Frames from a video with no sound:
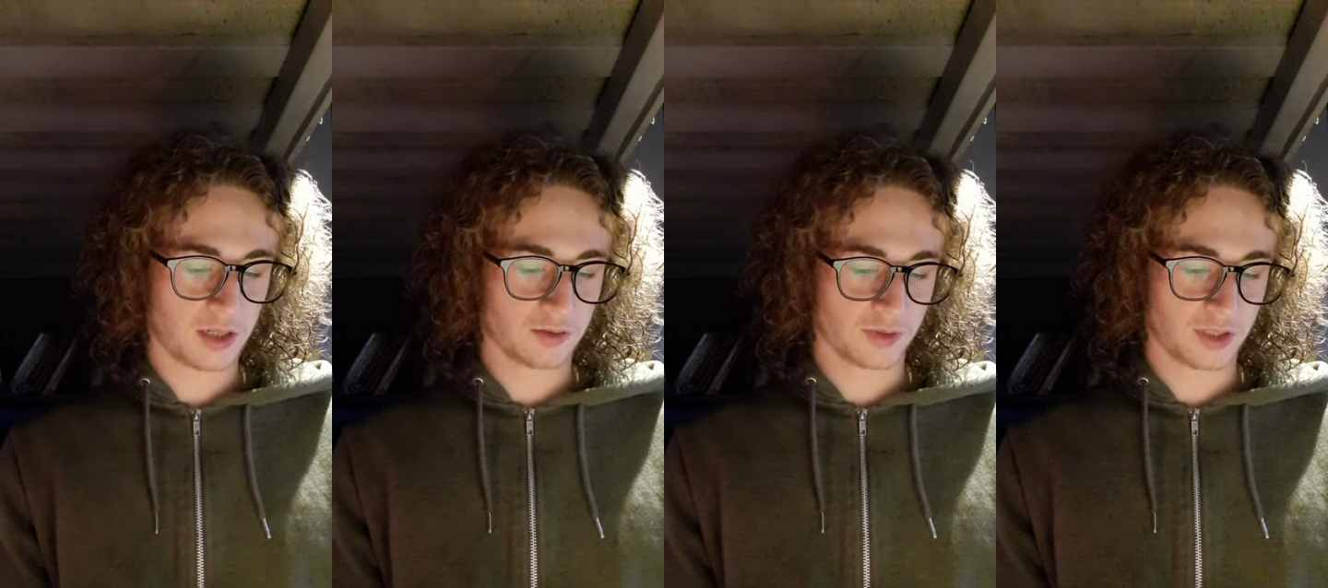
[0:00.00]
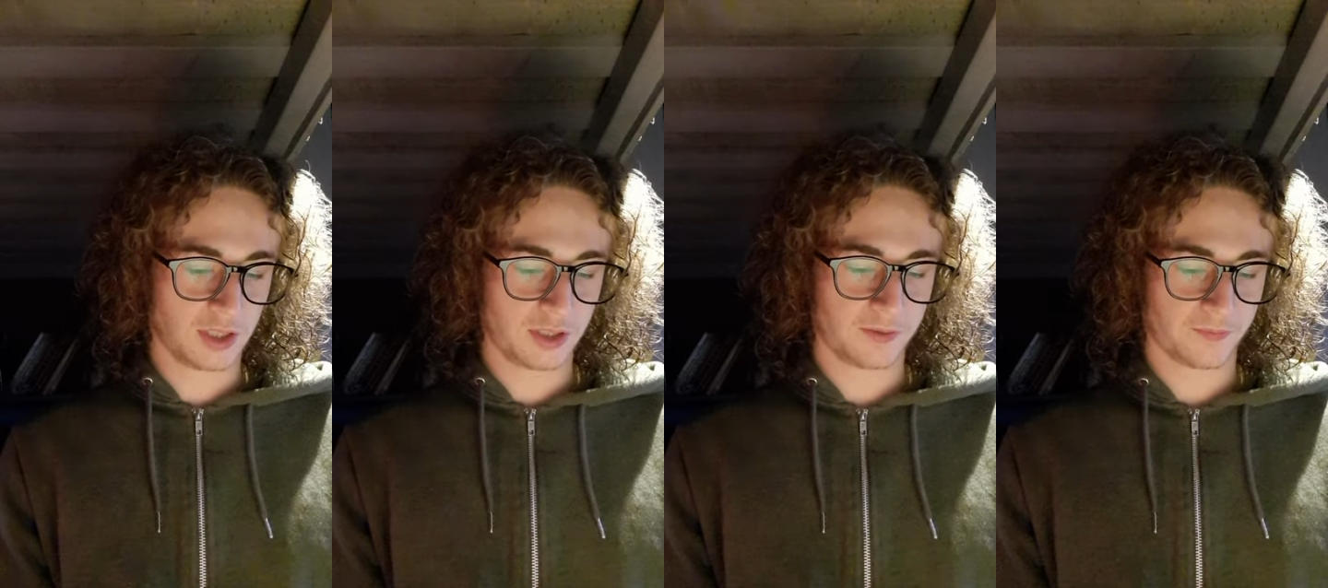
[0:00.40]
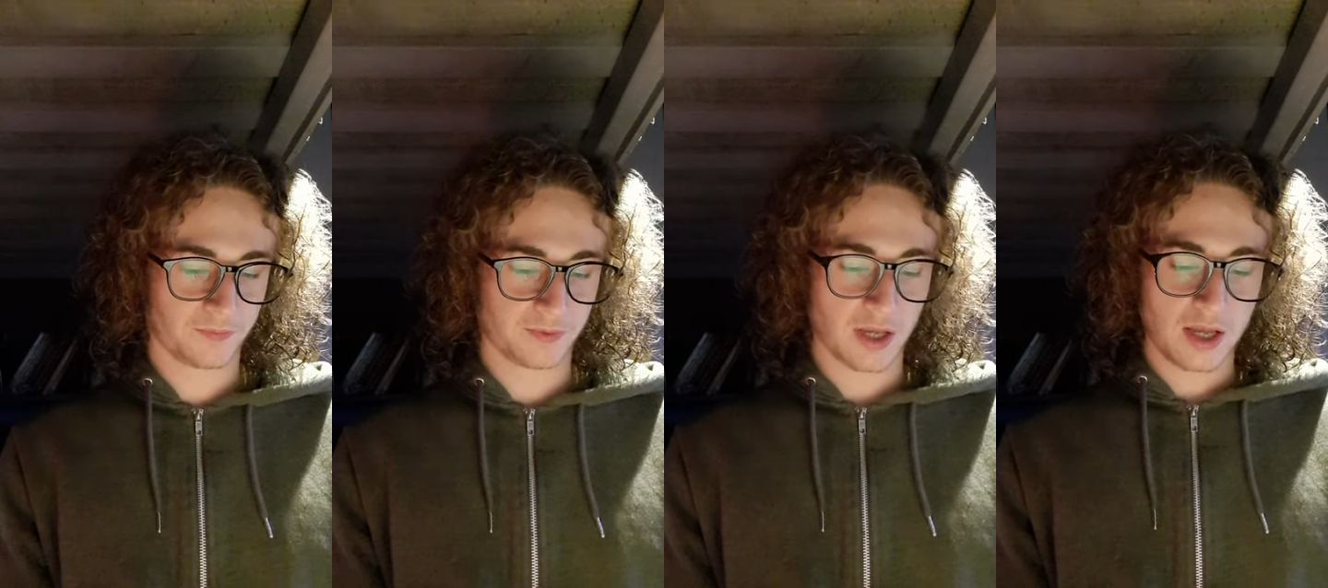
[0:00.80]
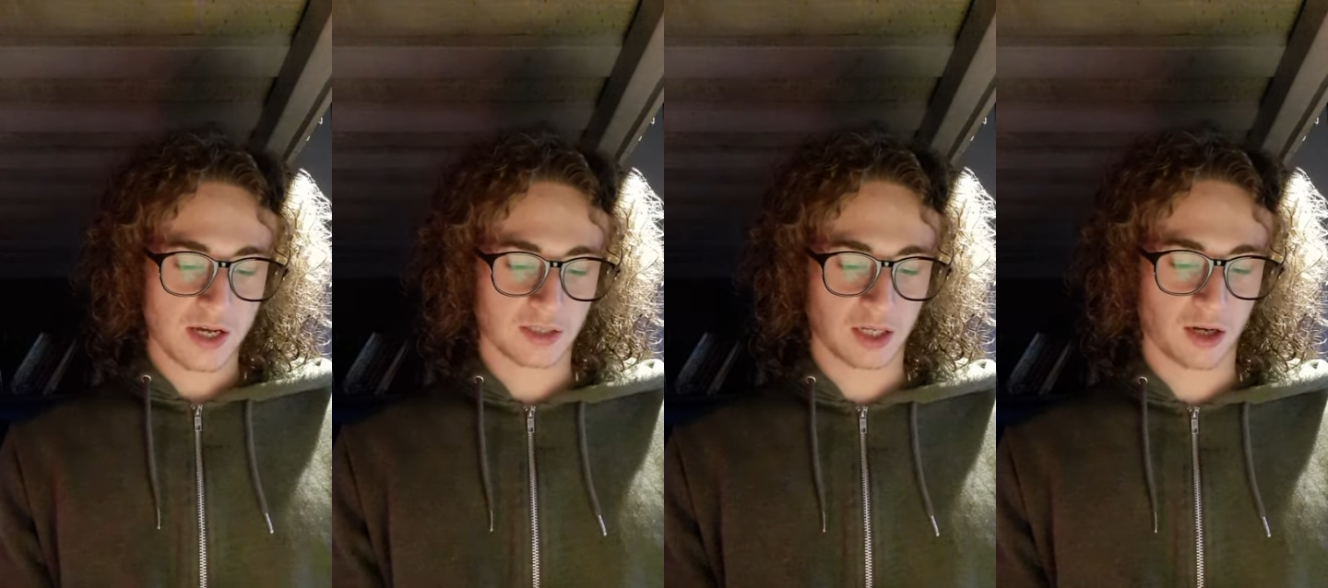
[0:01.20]
ignorantly,
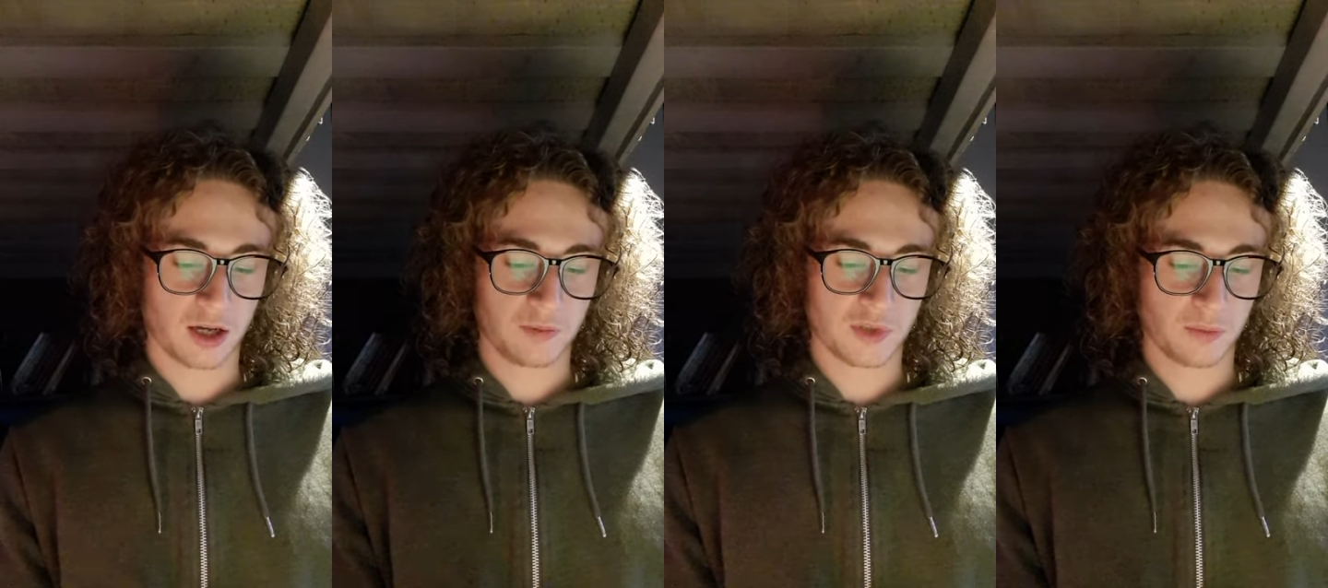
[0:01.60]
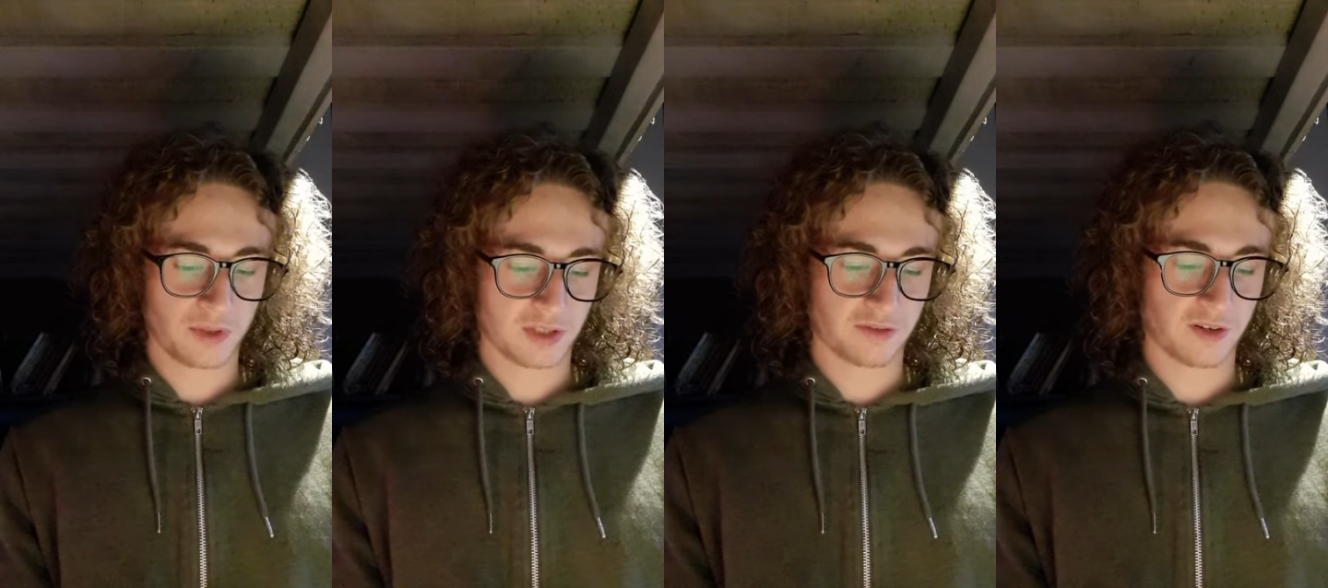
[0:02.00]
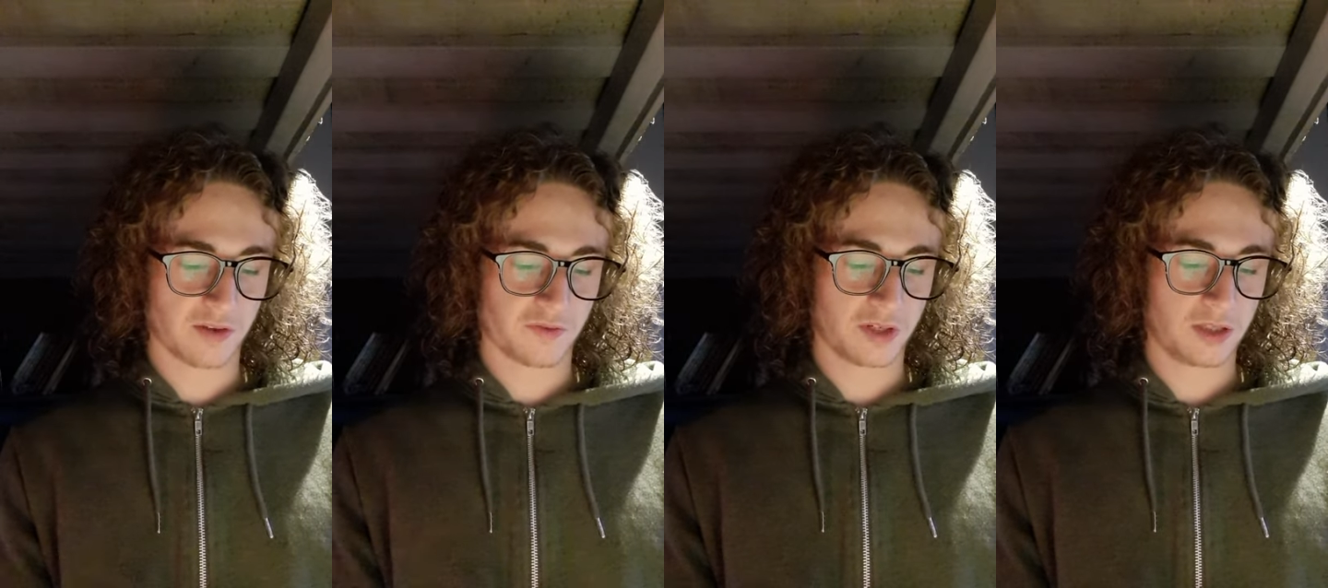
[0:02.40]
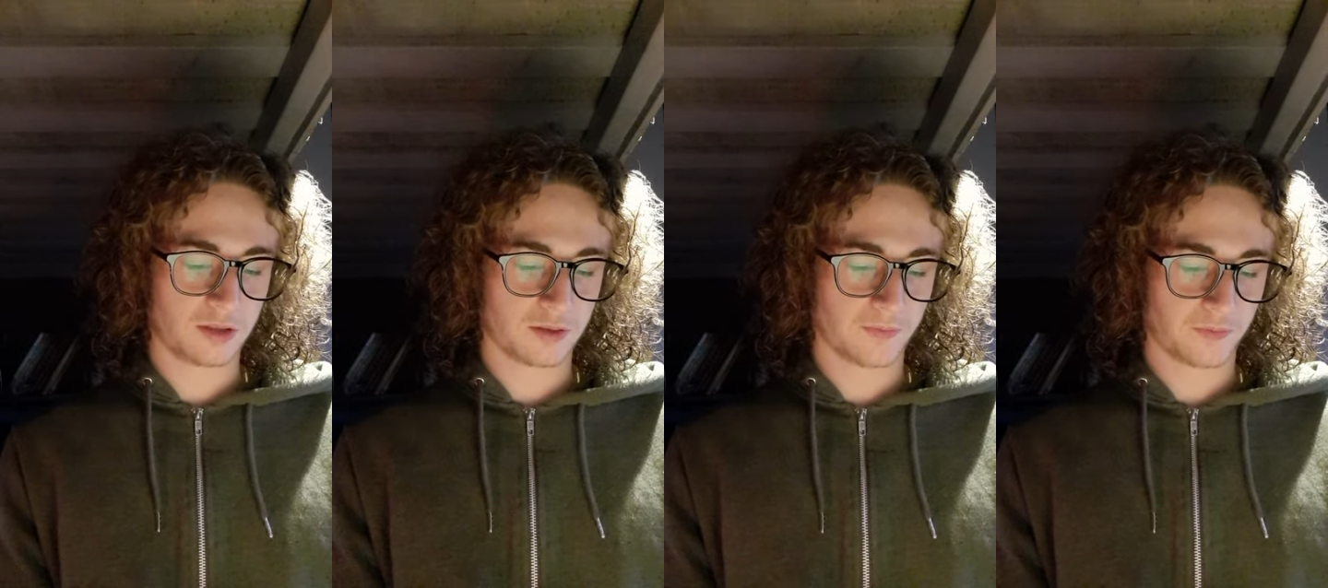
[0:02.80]
as it climbed up on its flat feet.